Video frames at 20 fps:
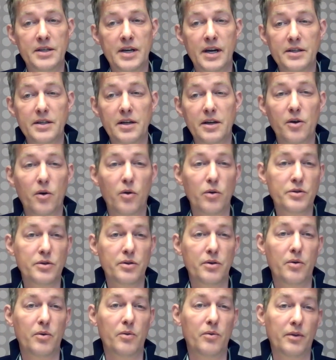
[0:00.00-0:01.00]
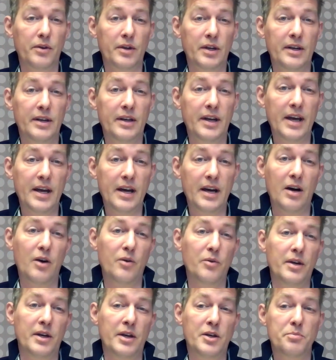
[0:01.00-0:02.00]
actually also the
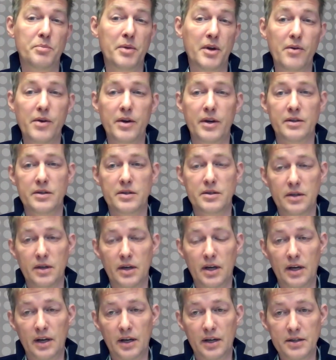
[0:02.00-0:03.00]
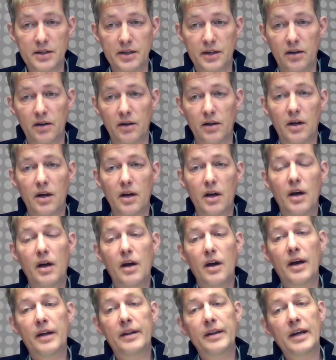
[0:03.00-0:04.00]
layout experience in Excel.
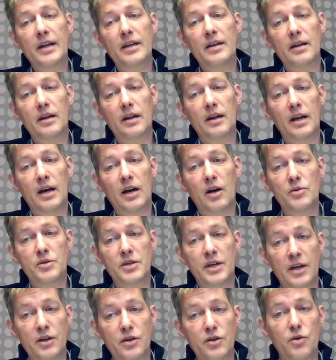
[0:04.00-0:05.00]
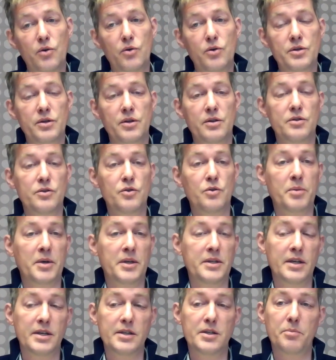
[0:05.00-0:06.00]
And that allows end users to
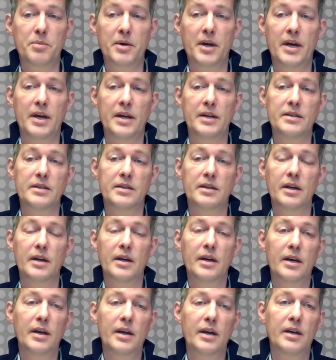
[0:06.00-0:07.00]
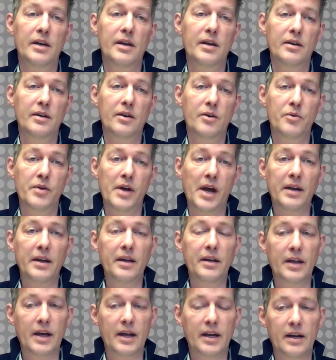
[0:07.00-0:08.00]
participate in
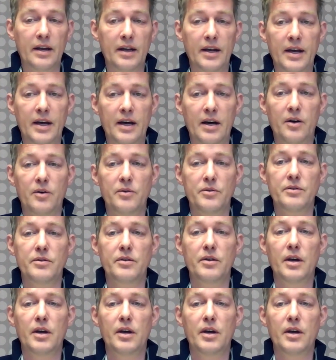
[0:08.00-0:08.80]
creating that layout.